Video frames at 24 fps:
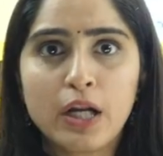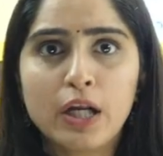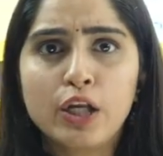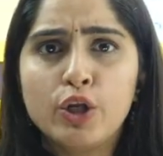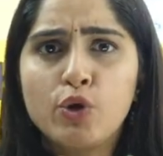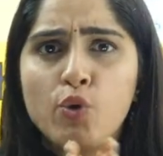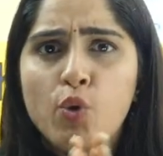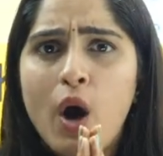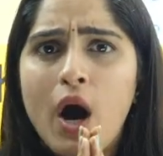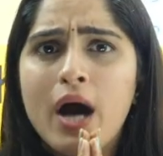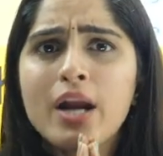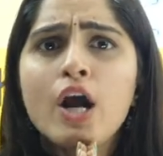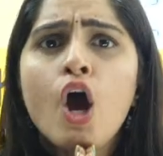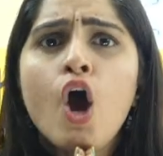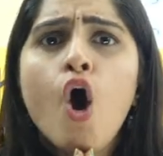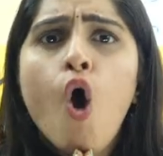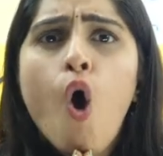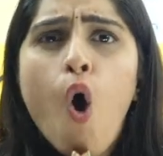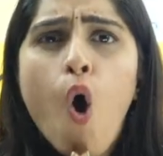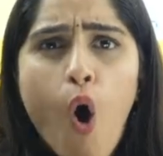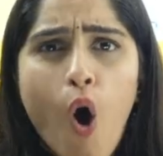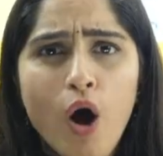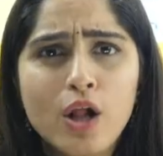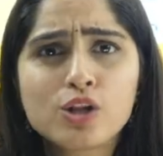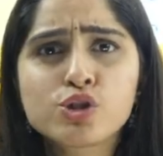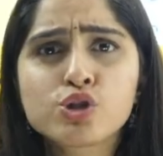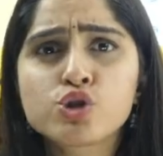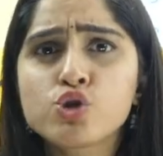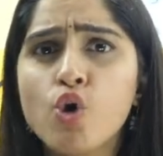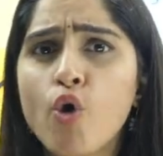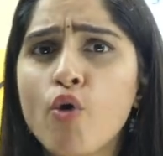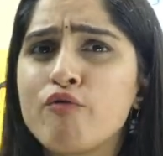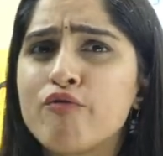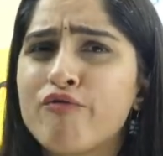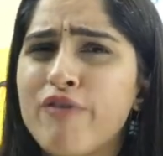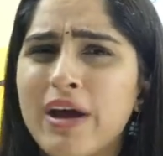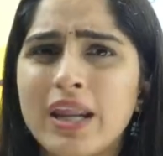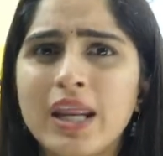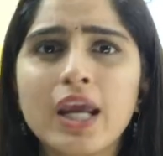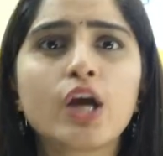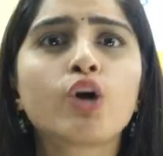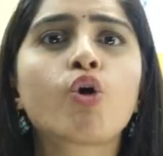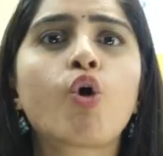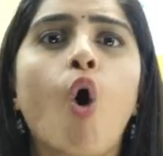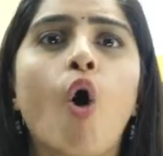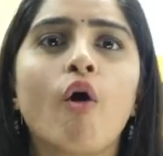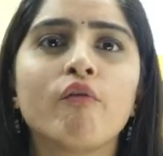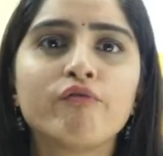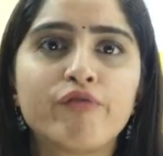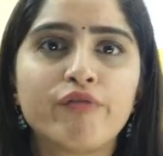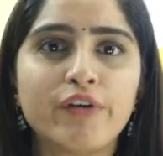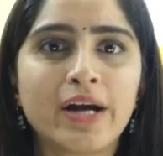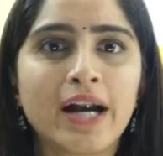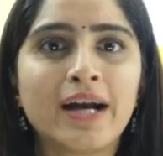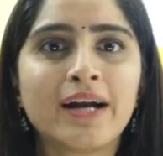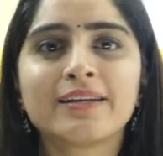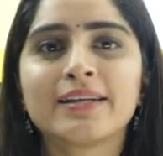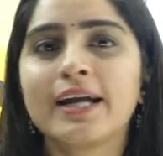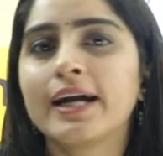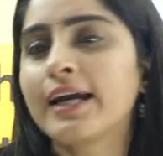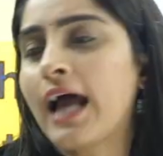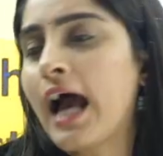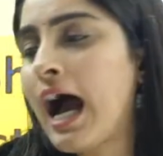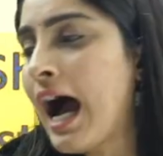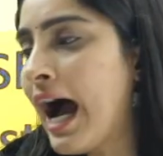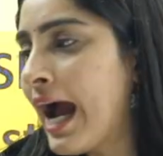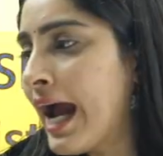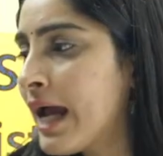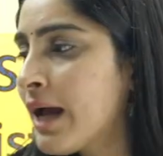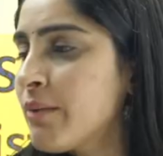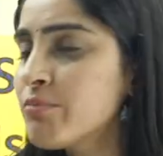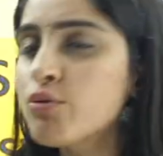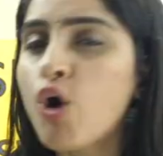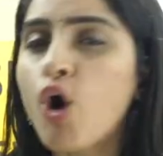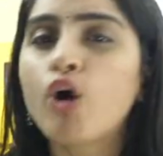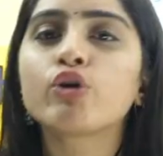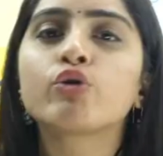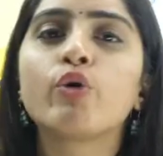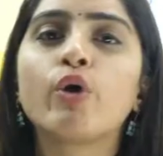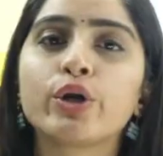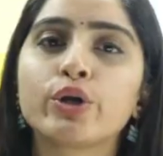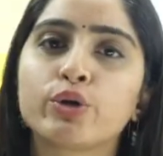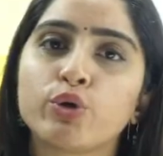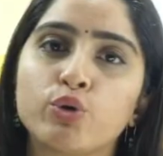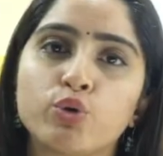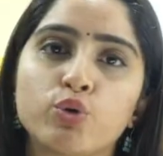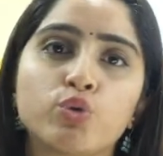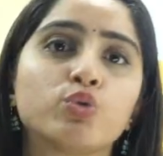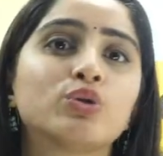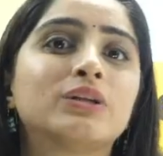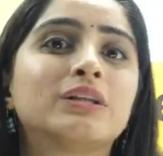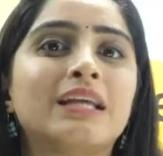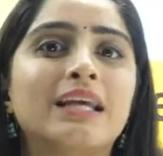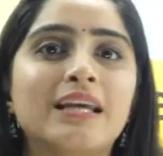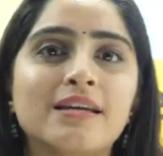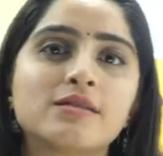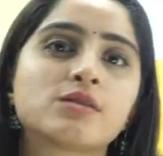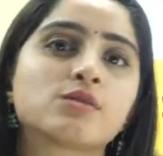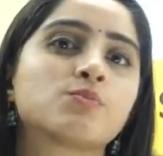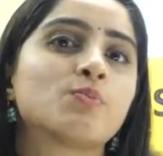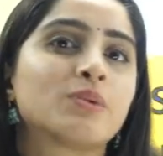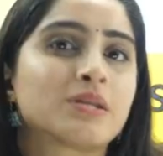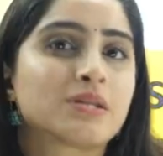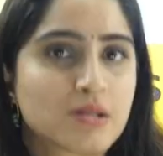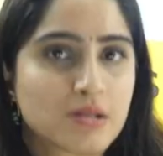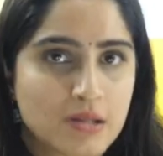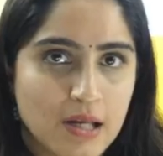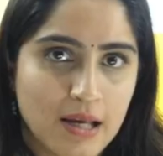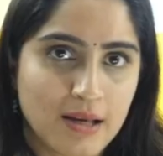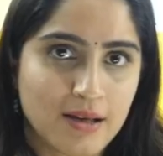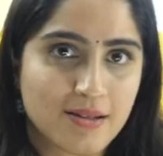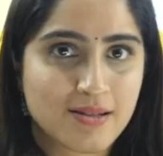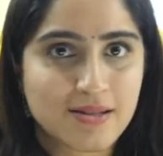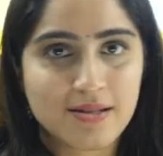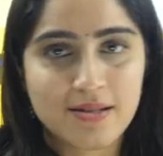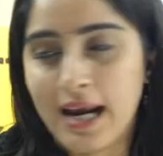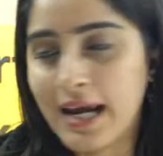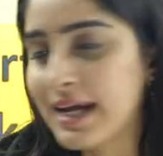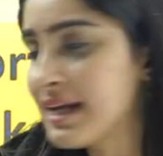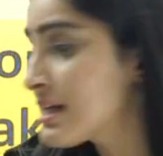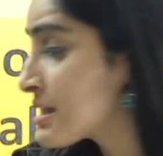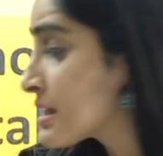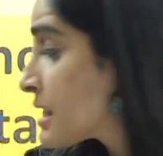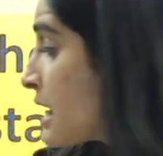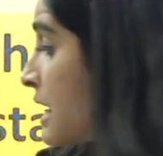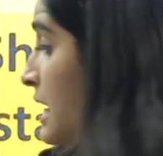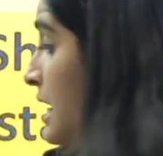you are also very confident that I am not going to do these mistakes, right?